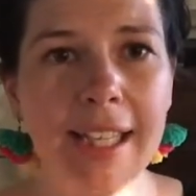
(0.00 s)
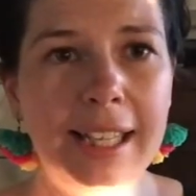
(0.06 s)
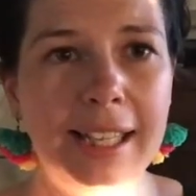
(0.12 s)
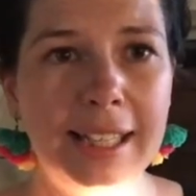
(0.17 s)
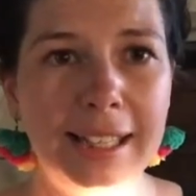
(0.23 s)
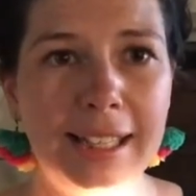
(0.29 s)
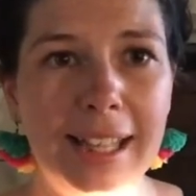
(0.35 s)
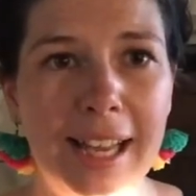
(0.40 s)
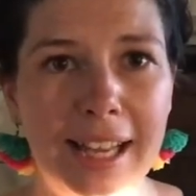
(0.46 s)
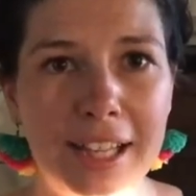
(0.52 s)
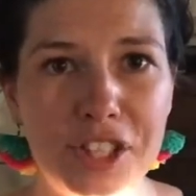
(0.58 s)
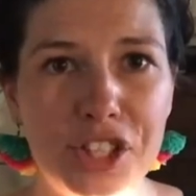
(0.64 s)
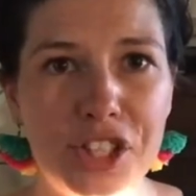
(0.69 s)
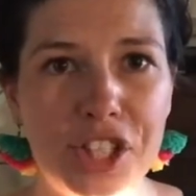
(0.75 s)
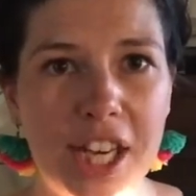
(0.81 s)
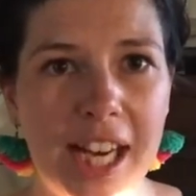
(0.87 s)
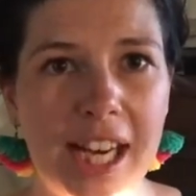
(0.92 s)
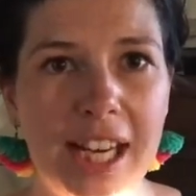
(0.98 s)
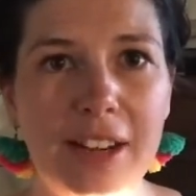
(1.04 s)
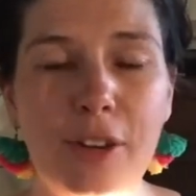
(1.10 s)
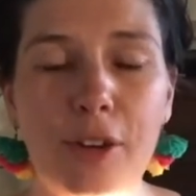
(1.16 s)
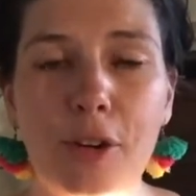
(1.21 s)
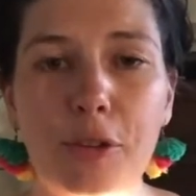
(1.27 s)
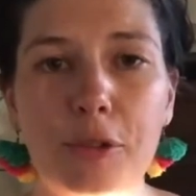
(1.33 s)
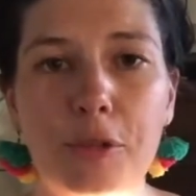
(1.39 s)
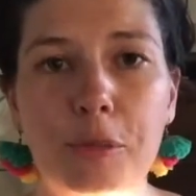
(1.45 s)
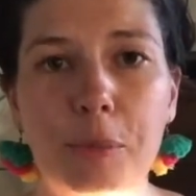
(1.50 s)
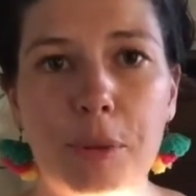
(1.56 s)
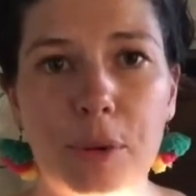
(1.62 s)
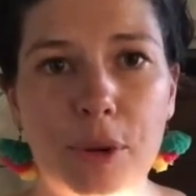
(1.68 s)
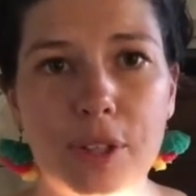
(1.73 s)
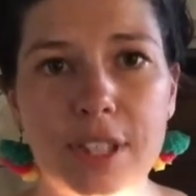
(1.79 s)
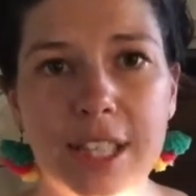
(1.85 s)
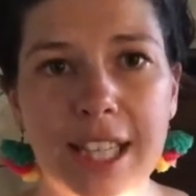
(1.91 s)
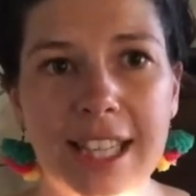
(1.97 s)
in a large chain of
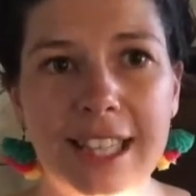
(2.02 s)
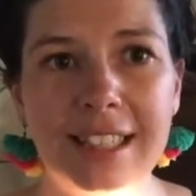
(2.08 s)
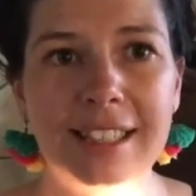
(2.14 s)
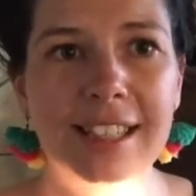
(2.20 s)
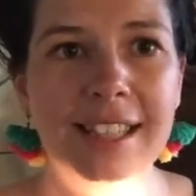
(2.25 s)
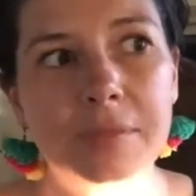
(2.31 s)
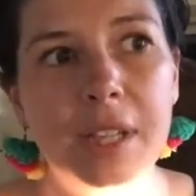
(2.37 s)
protein.